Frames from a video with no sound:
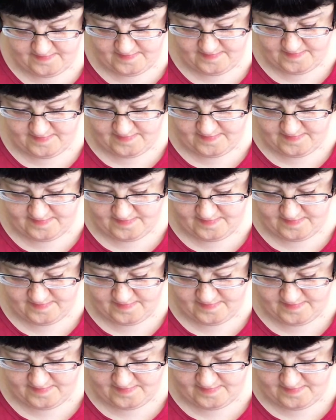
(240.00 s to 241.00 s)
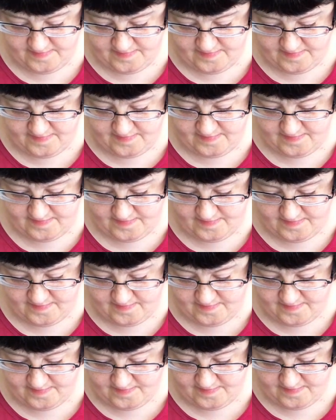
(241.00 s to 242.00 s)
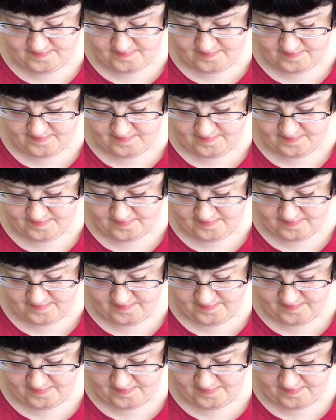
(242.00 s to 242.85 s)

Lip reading: No one is speaking in this clip.